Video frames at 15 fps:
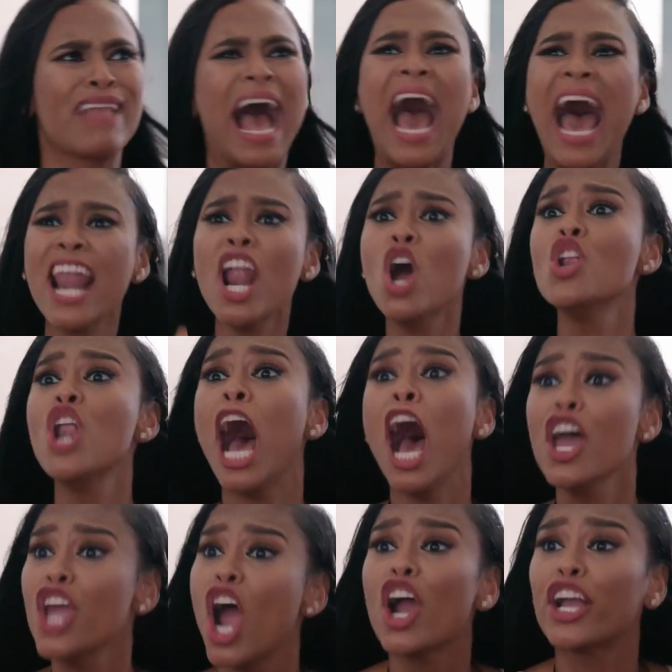I don't
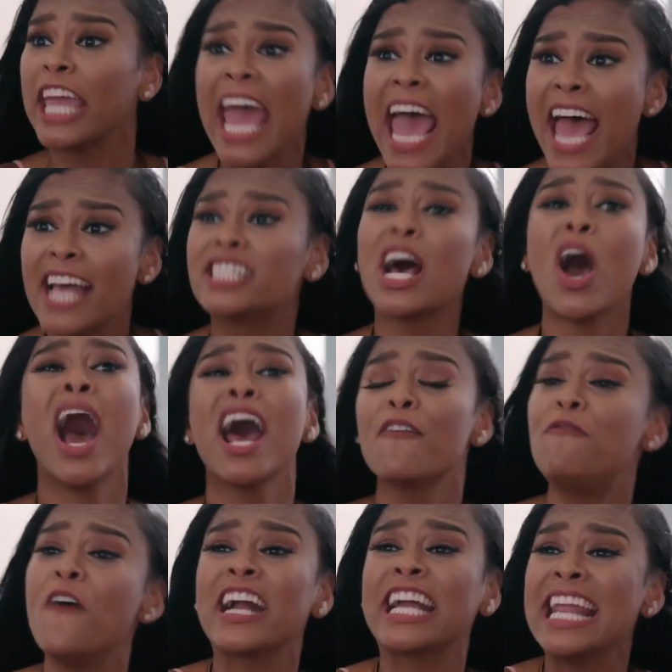know your kid, so how
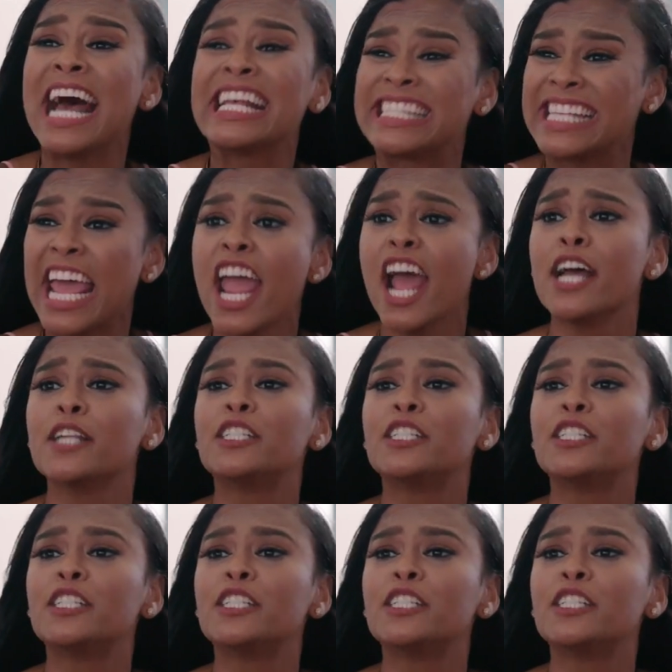the can I say